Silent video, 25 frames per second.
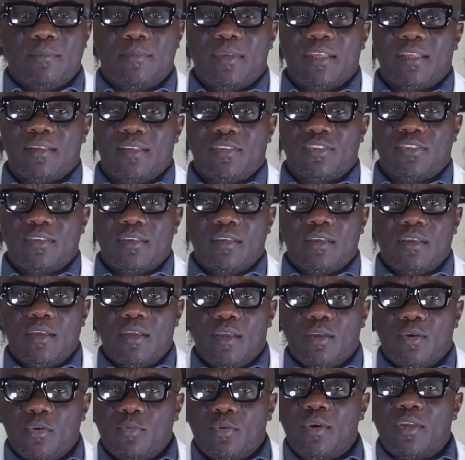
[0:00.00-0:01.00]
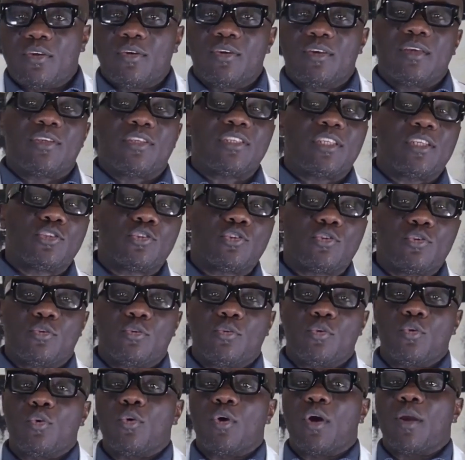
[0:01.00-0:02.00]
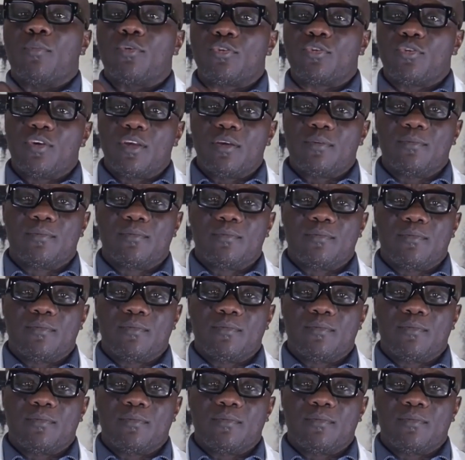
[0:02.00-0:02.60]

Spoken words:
penis, whether in situ or upstream.